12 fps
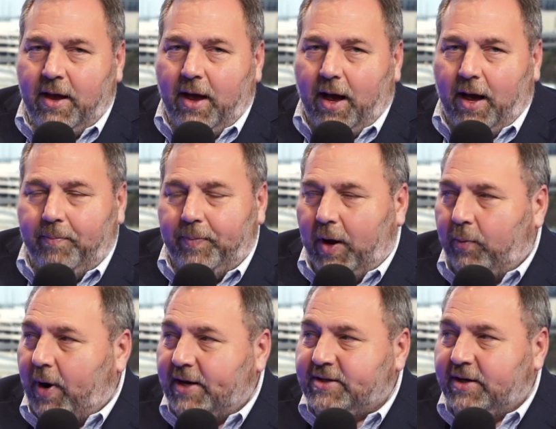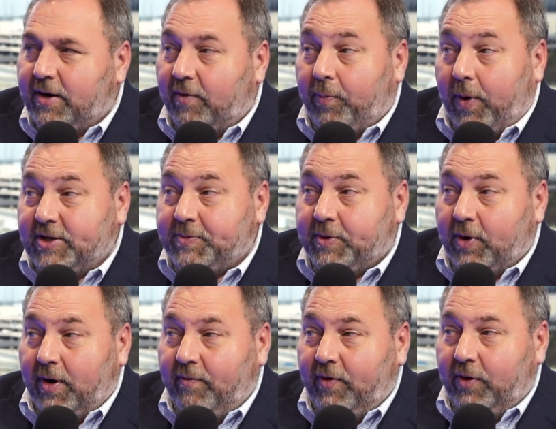a resident of
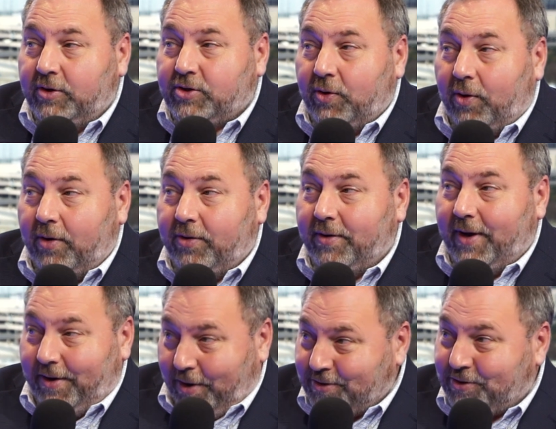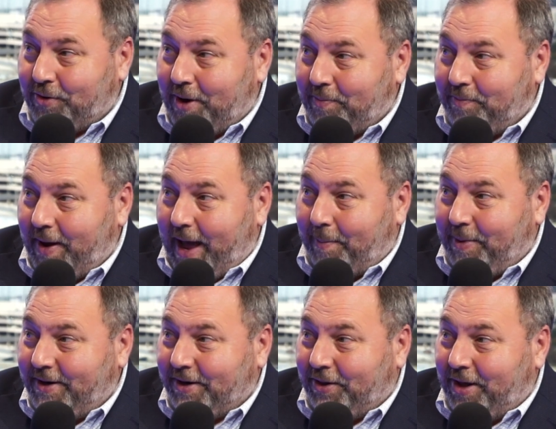Presbyterian Village North, and also I'm happy
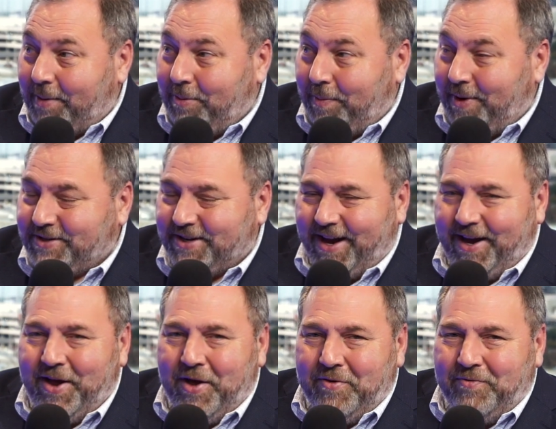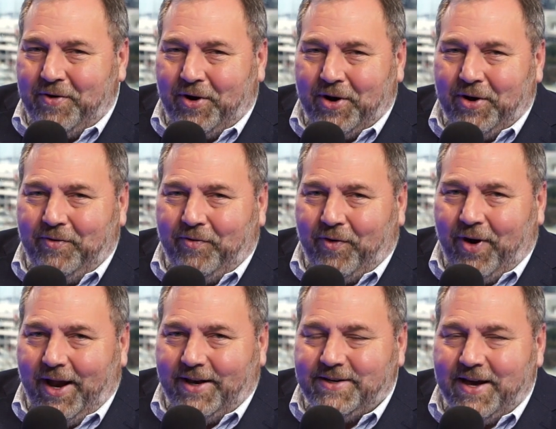to claim him as a very good
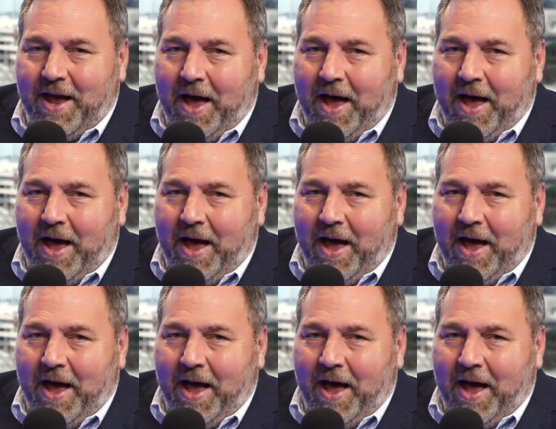friend.